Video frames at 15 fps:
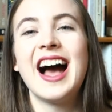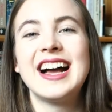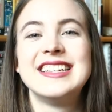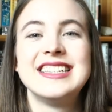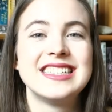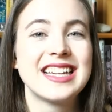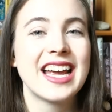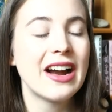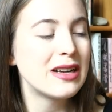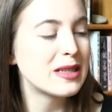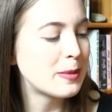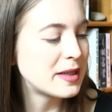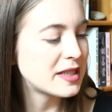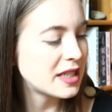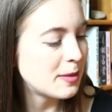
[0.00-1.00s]
I didn't care
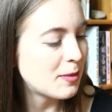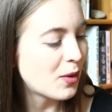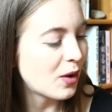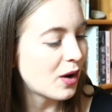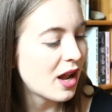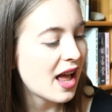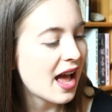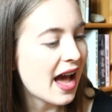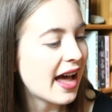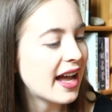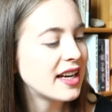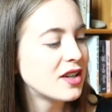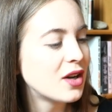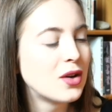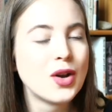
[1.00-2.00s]
as much anymore.
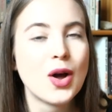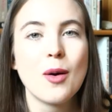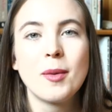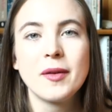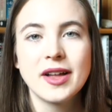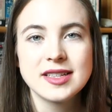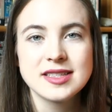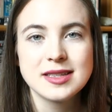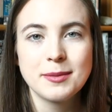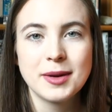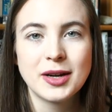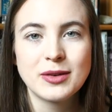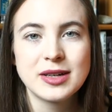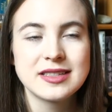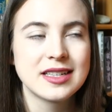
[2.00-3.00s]
I don't know, but that's the
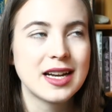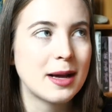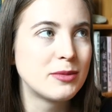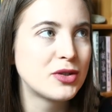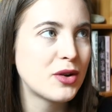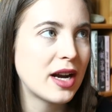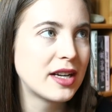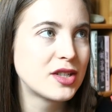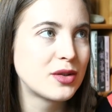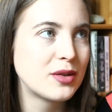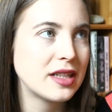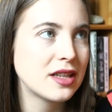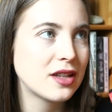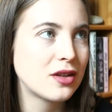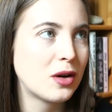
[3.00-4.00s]
main reason I'm trying to
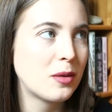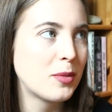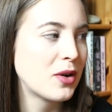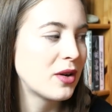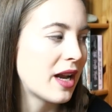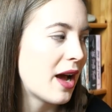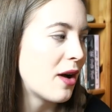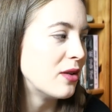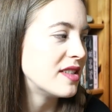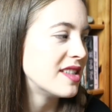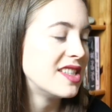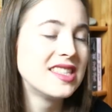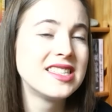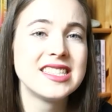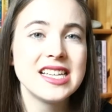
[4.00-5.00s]
read the third book now, is
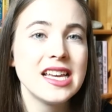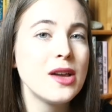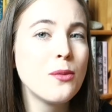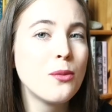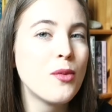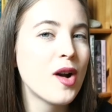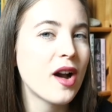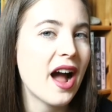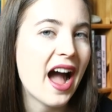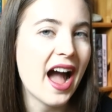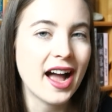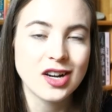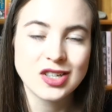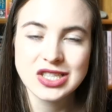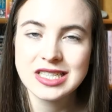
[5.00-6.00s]
to see where I
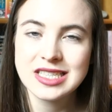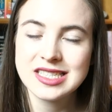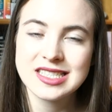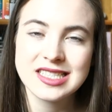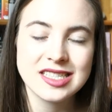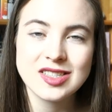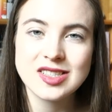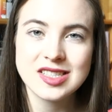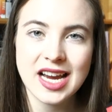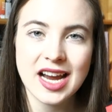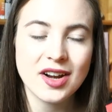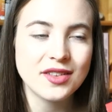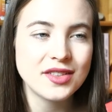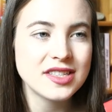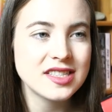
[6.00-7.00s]
actually still
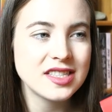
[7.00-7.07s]
stand on the